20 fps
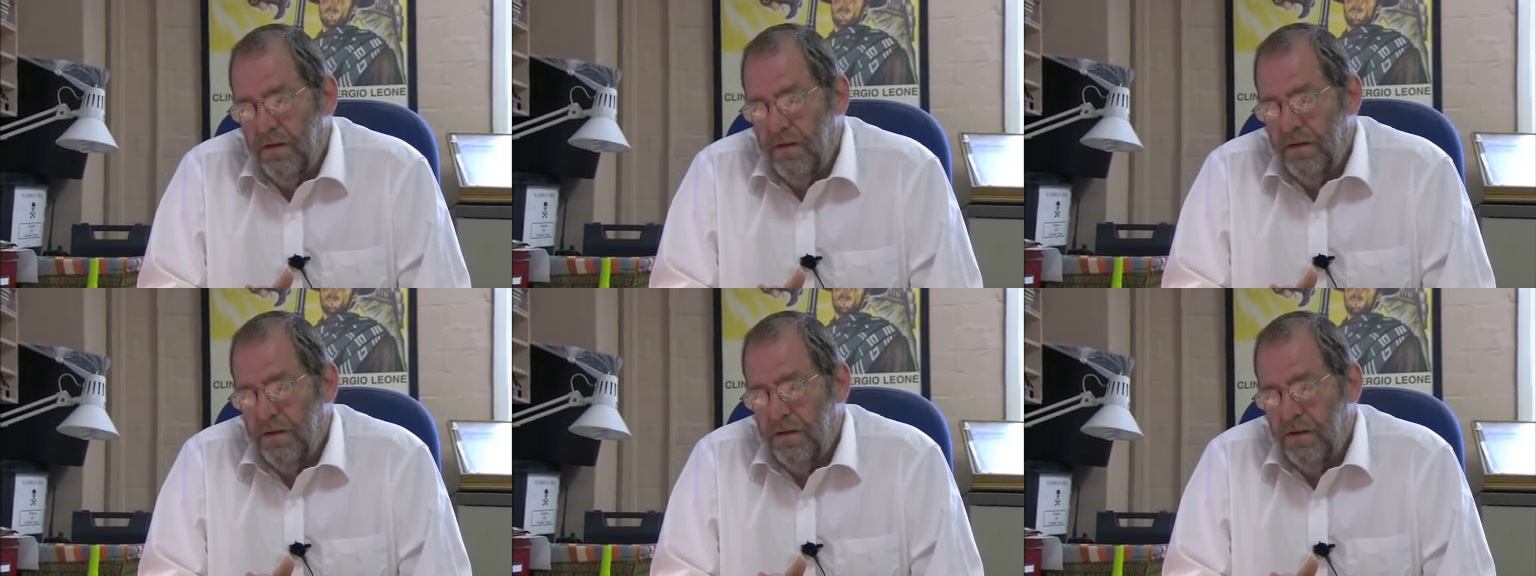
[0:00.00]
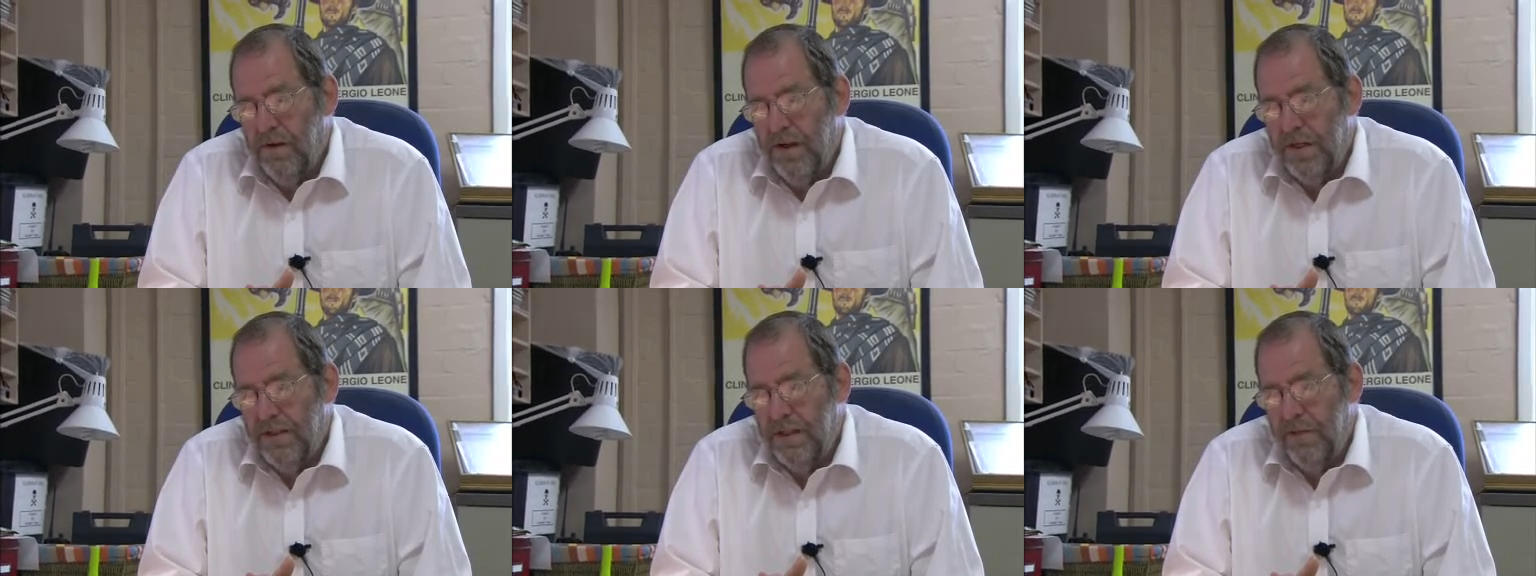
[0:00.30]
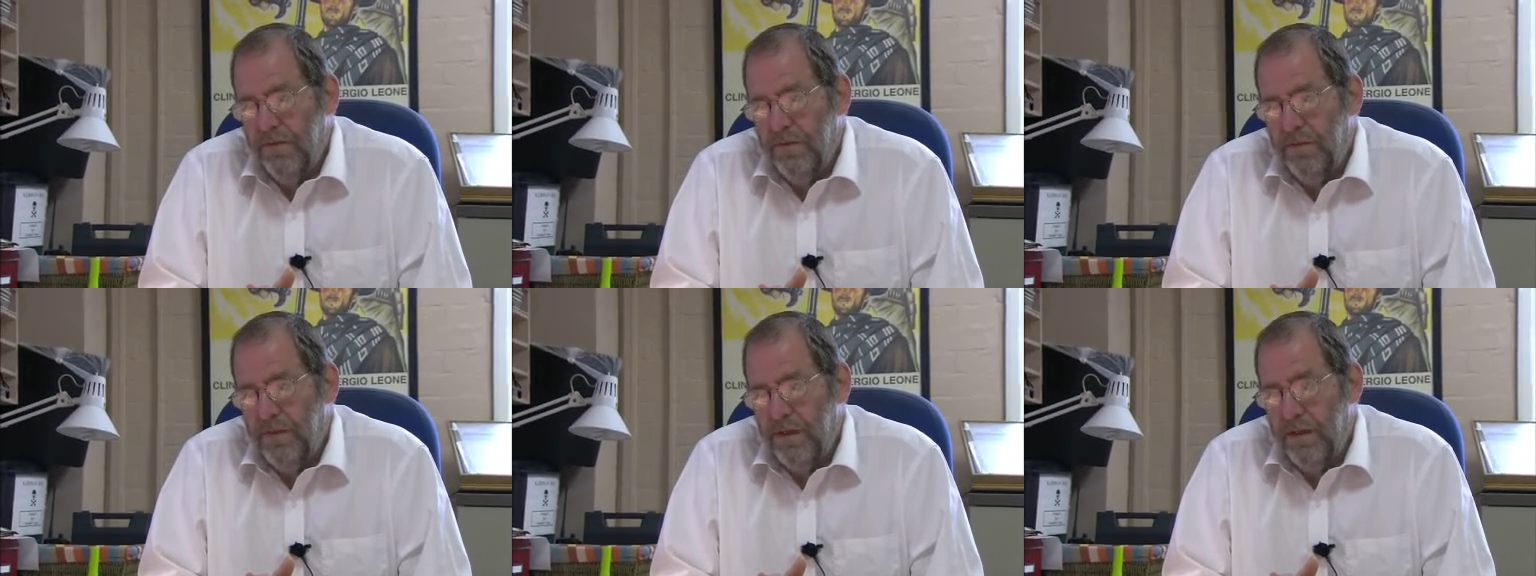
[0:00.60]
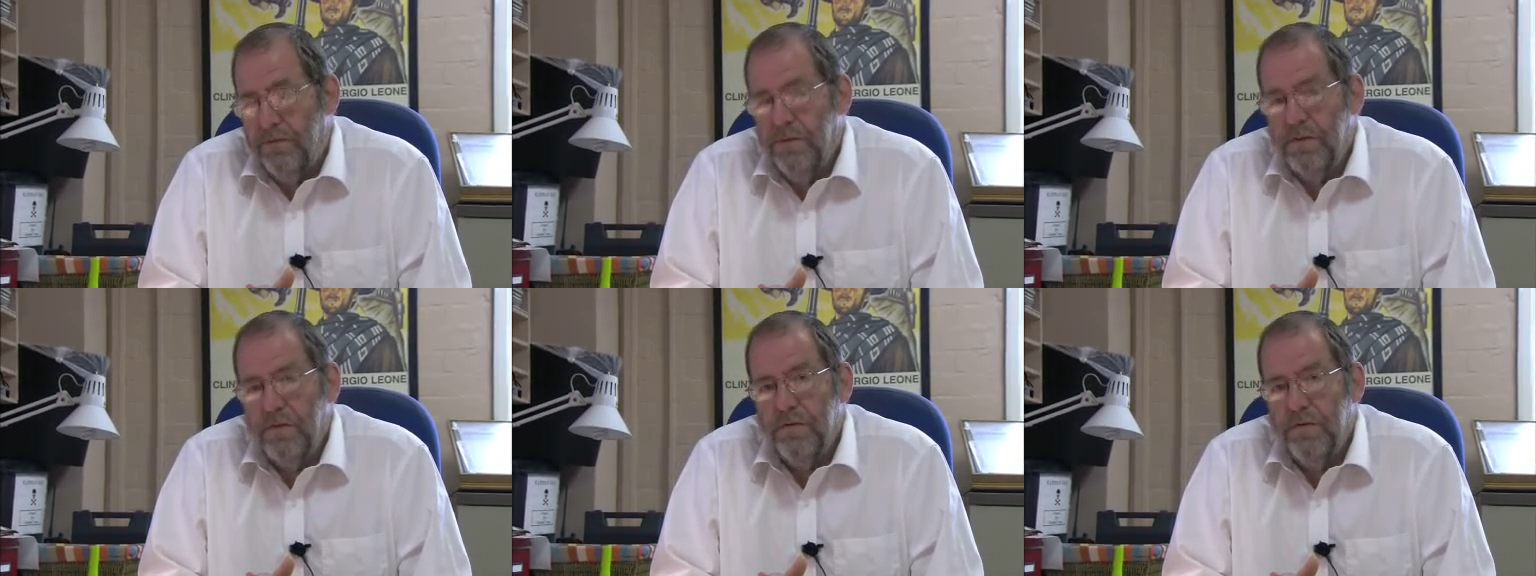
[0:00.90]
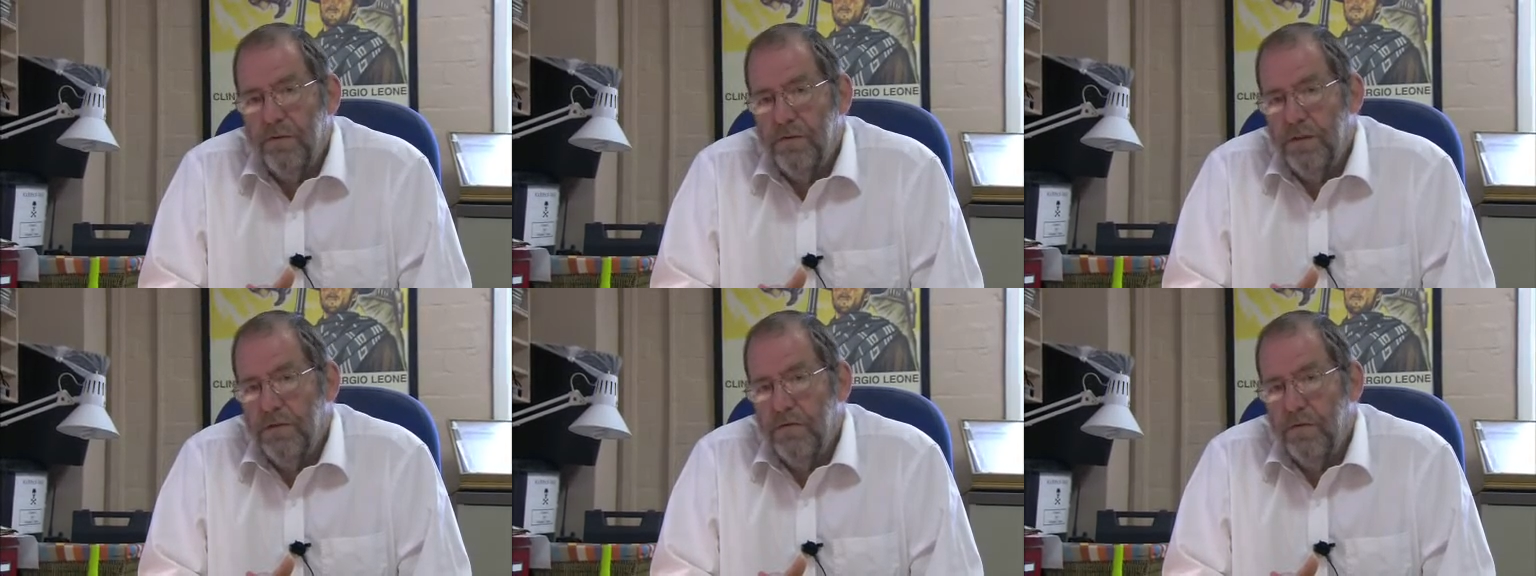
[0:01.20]
it's a great team of people that
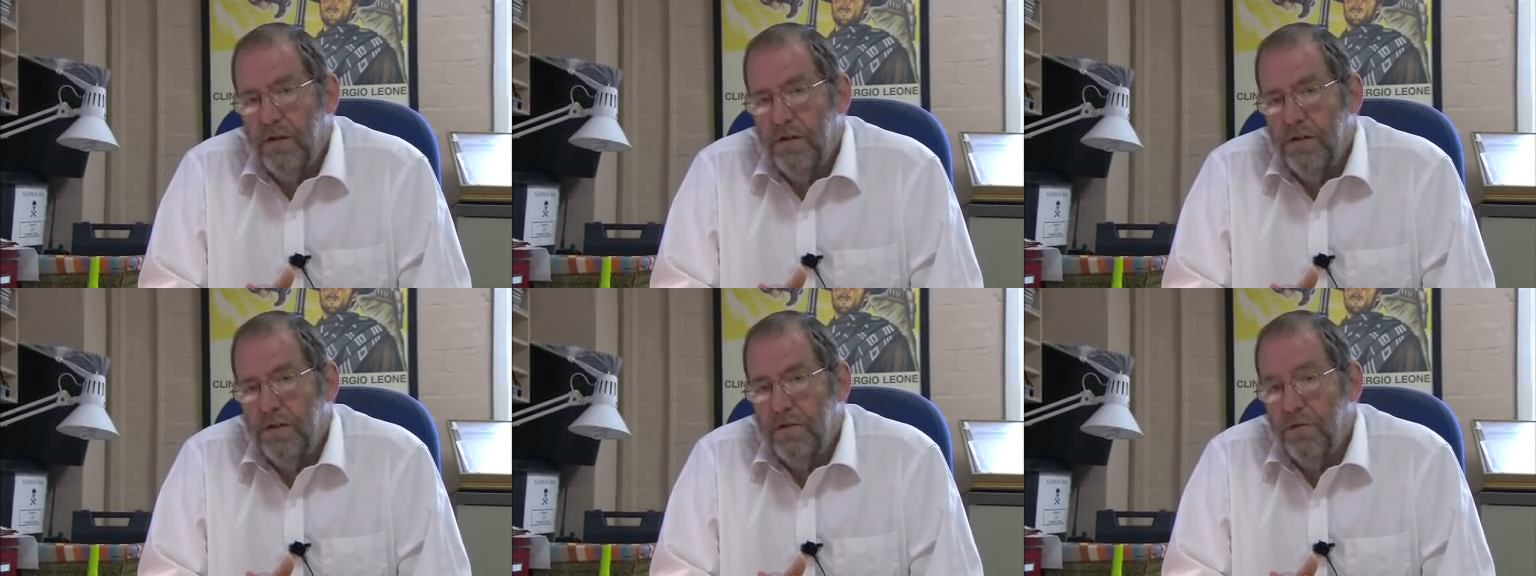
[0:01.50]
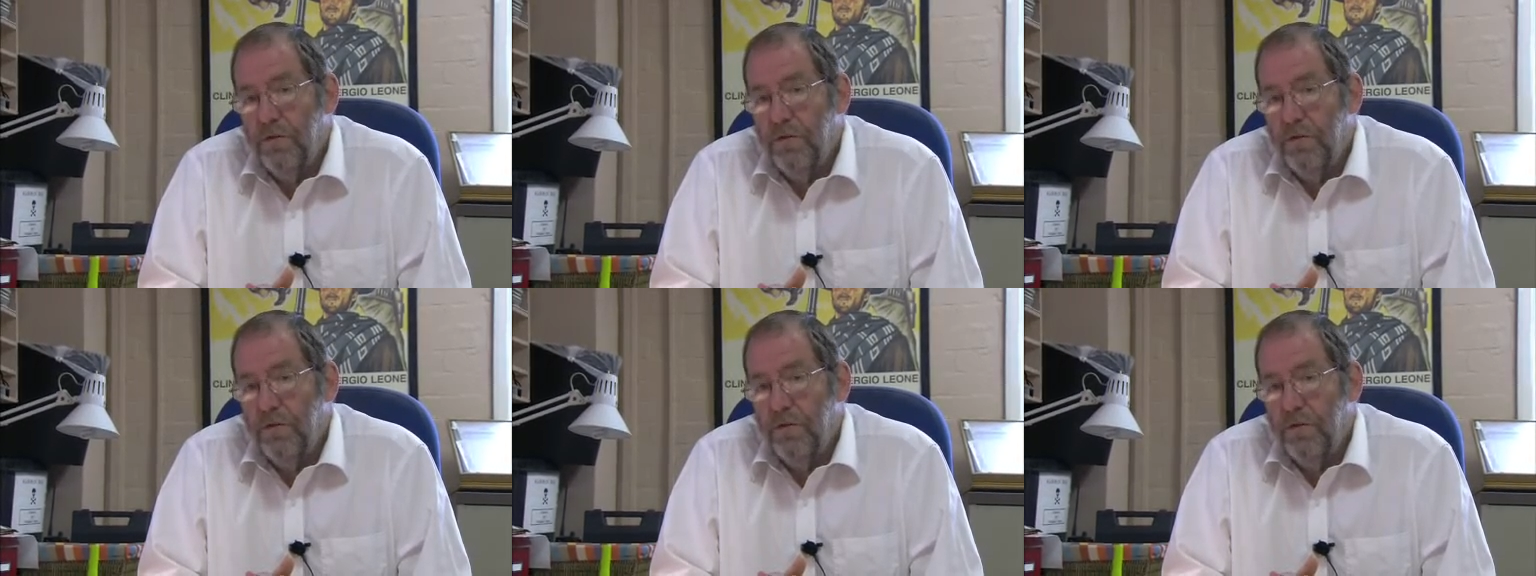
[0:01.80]
have always worked